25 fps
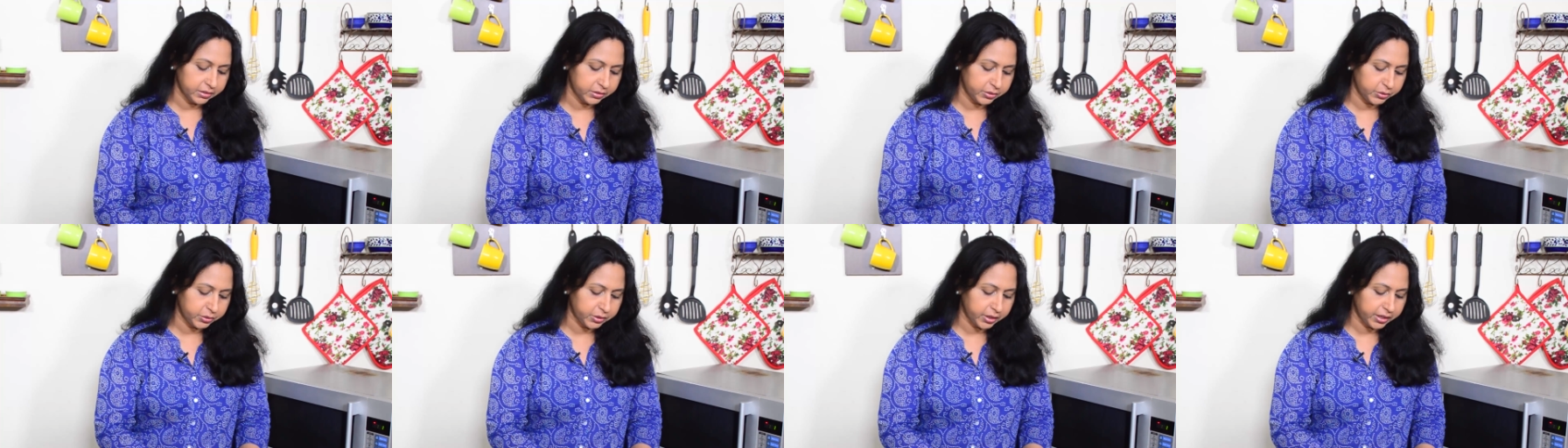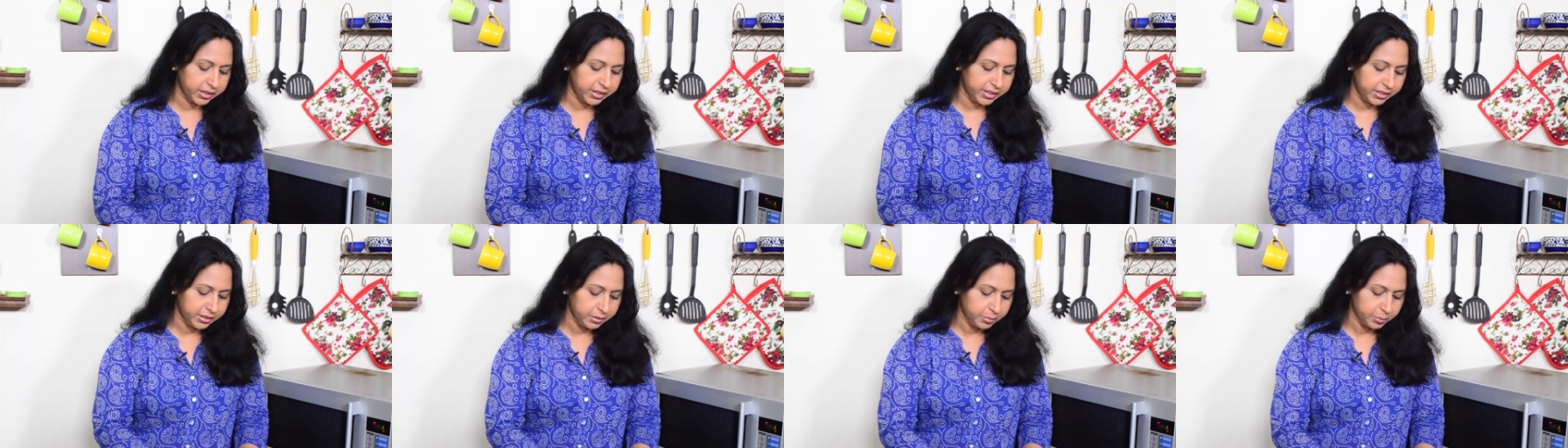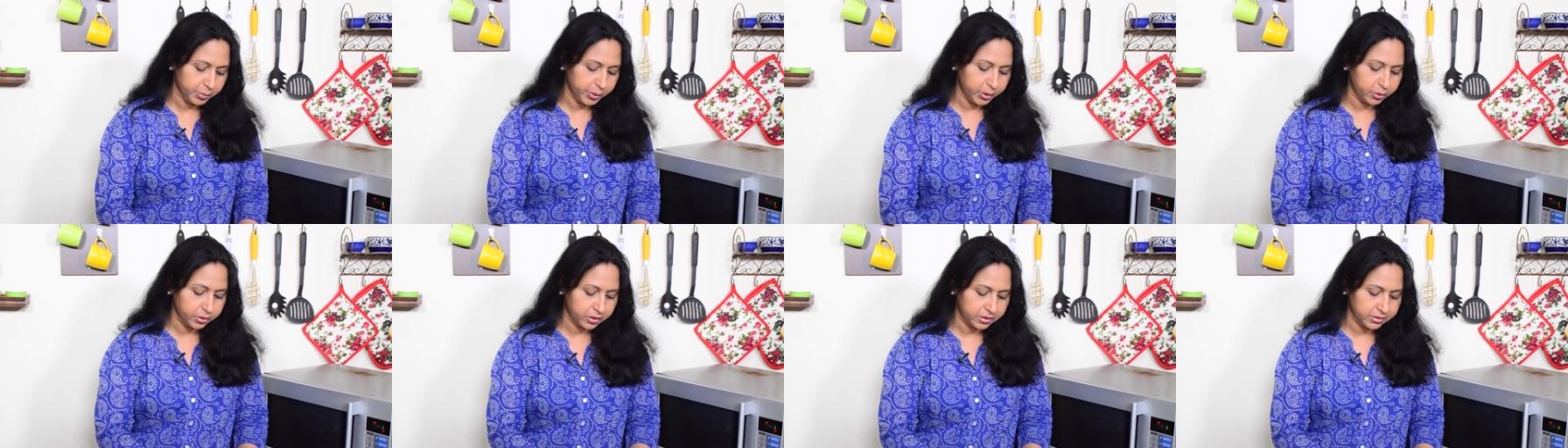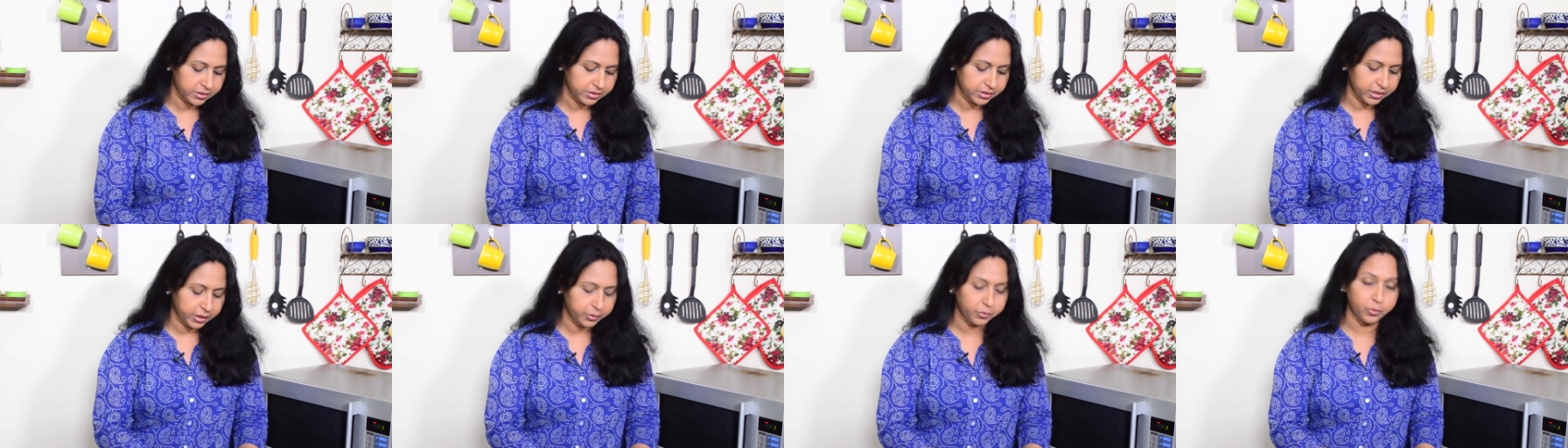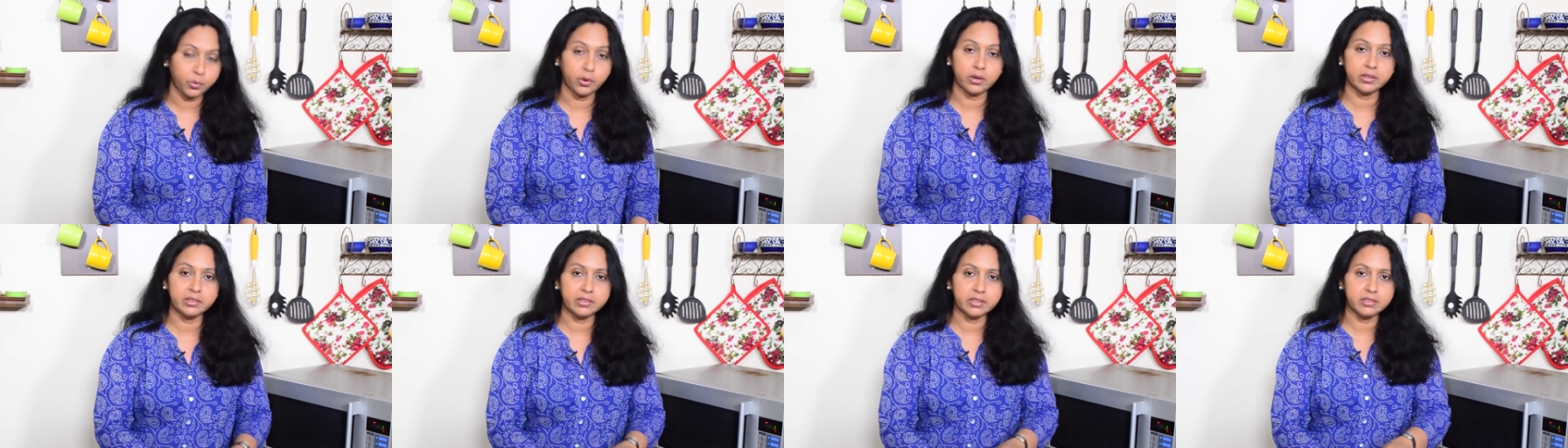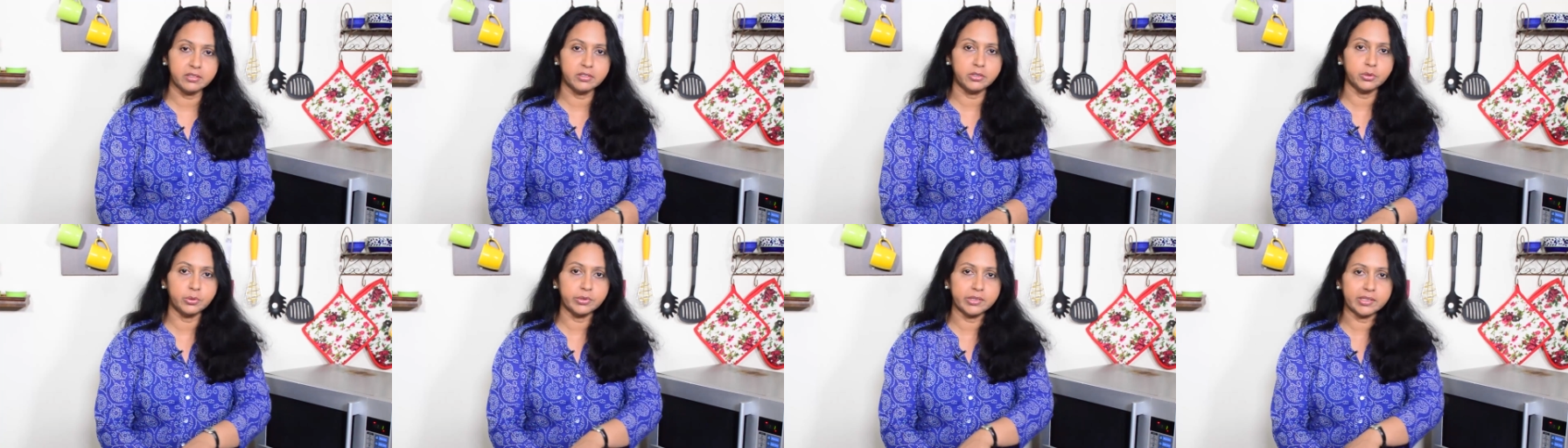runny because I want
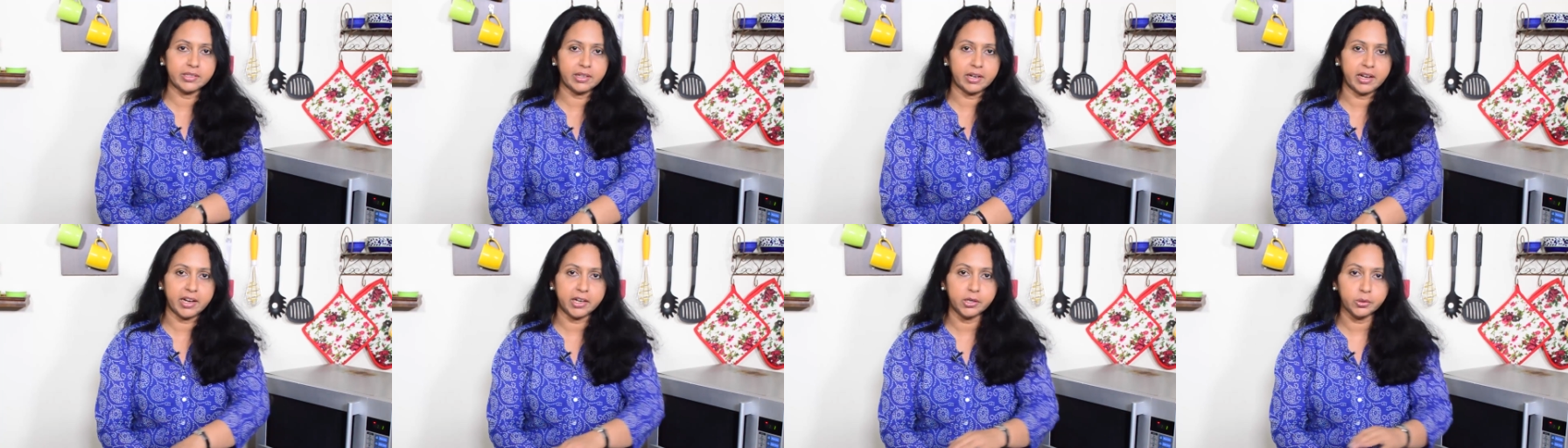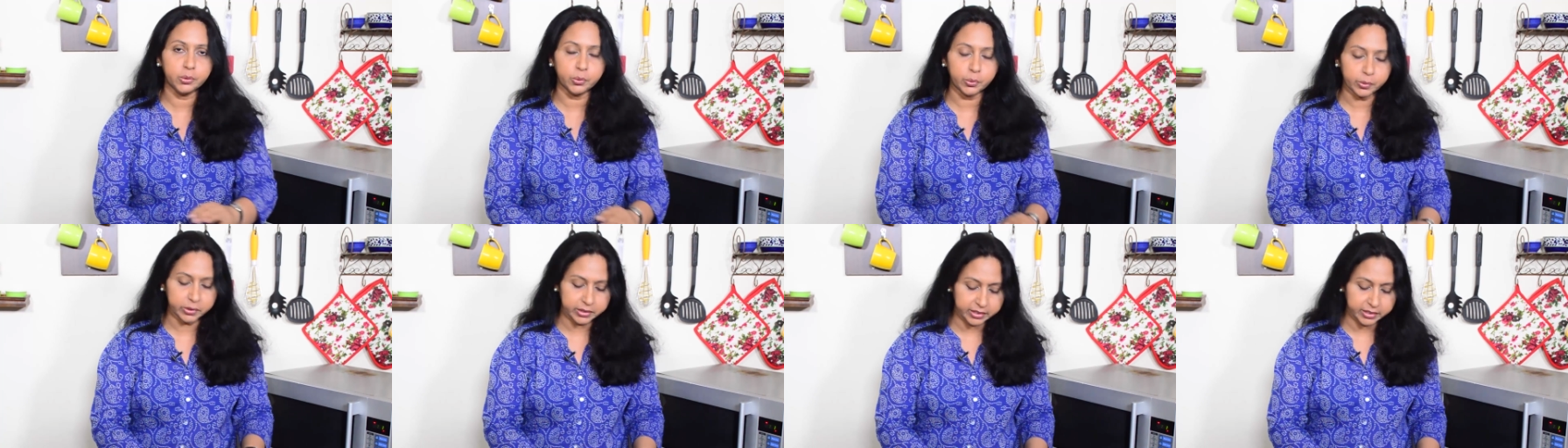this to slide over